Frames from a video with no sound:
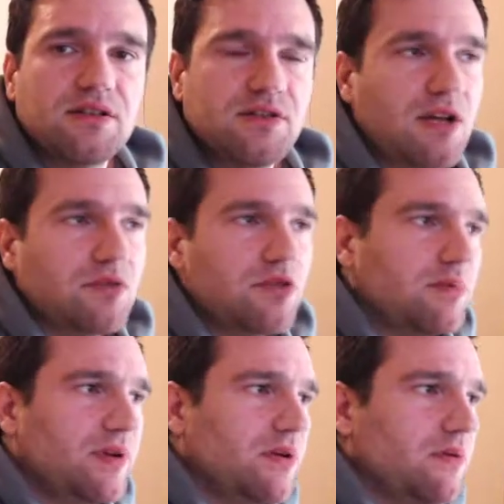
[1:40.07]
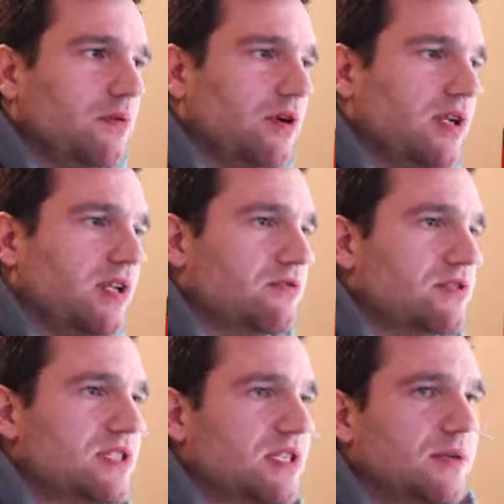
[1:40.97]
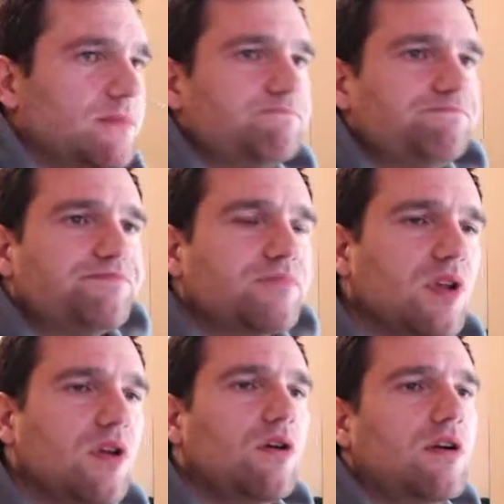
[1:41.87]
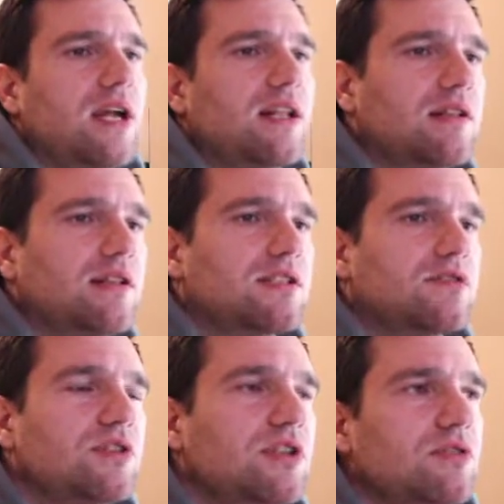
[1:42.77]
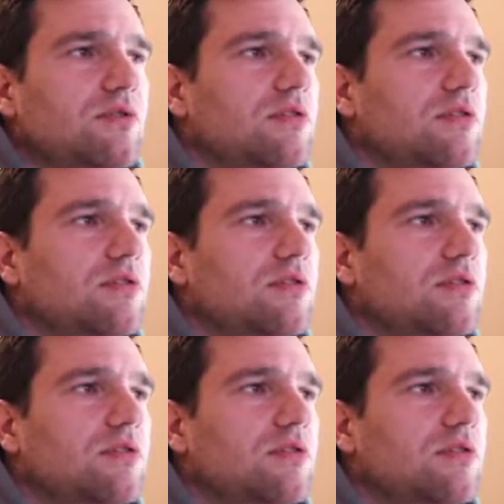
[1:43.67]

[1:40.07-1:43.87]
out to be really interesting. Alright, let's continue.